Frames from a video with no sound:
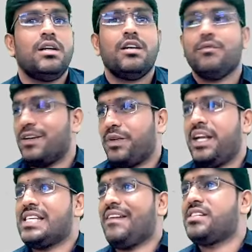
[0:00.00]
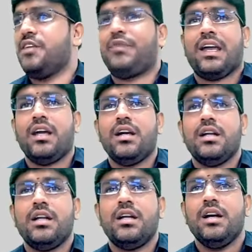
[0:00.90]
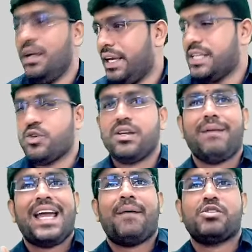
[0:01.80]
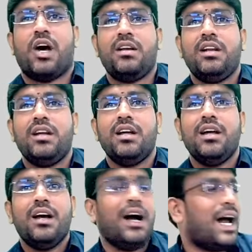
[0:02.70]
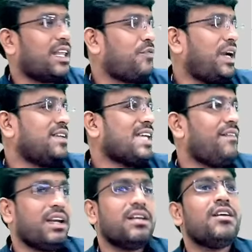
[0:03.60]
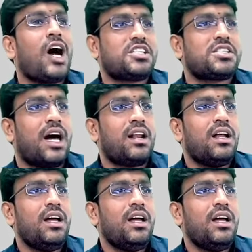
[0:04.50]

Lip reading: One friend is having Z5. He is using my Amazon. Another friend is having Hotstar.